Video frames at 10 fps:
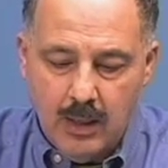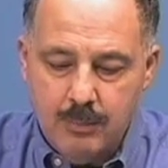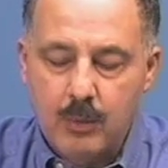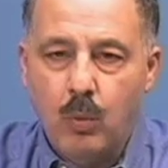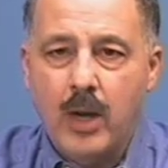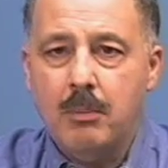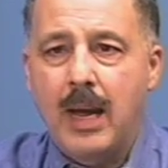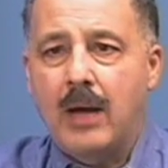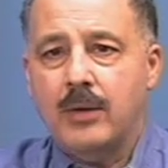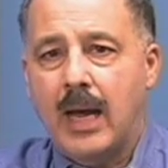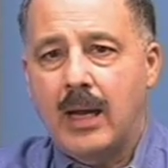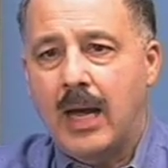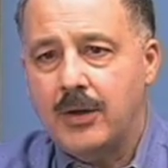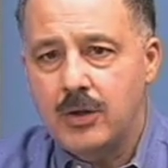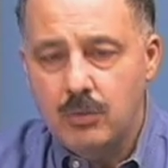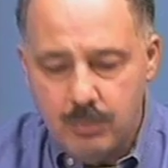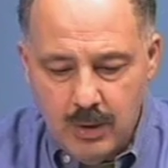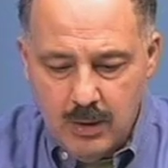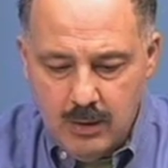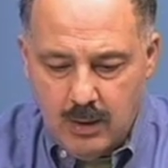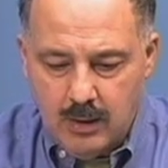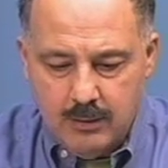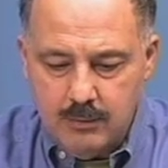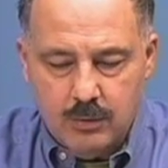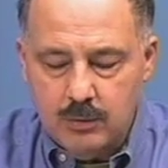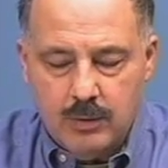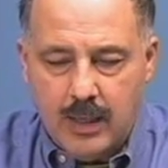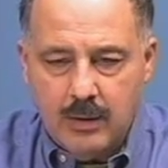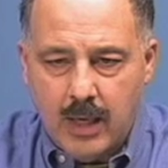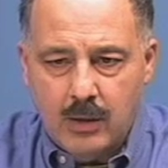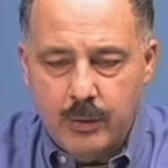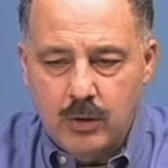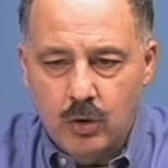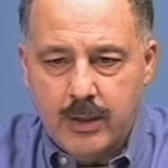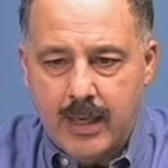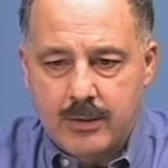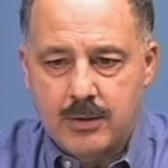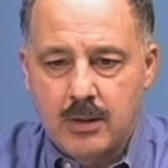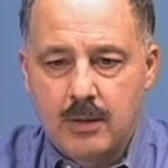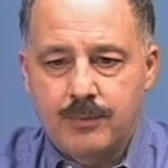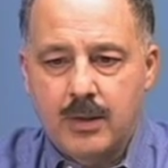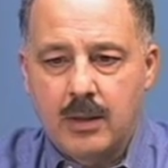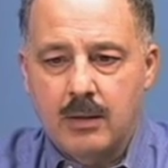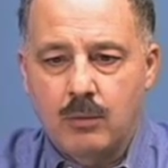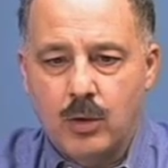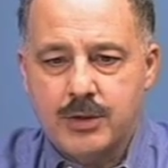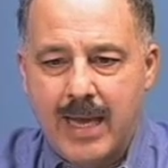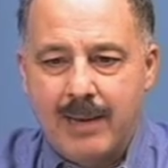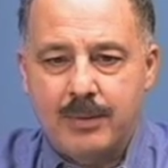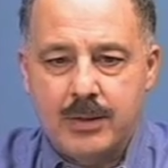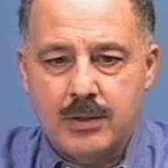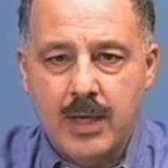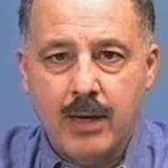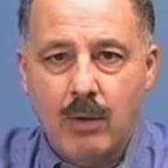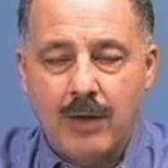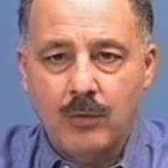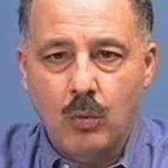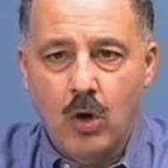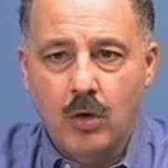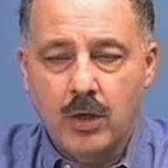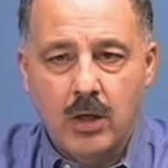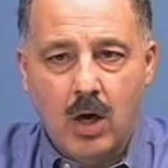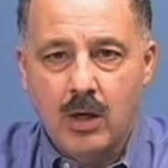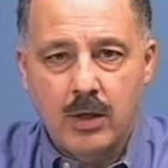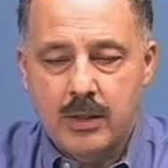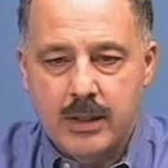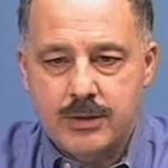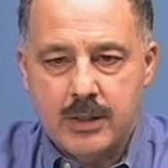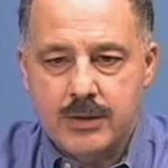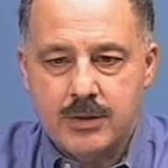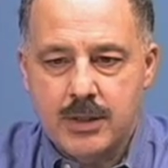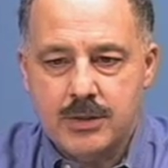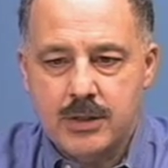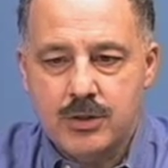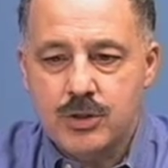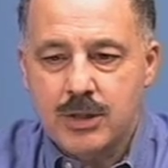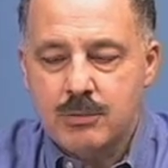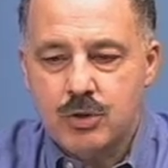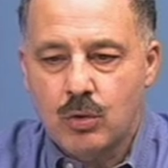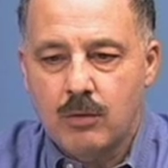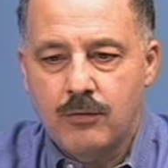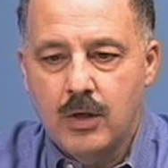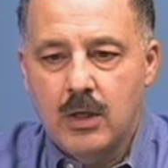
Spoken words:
But what about, how do we look at what's happening today around the world? Is there some sort of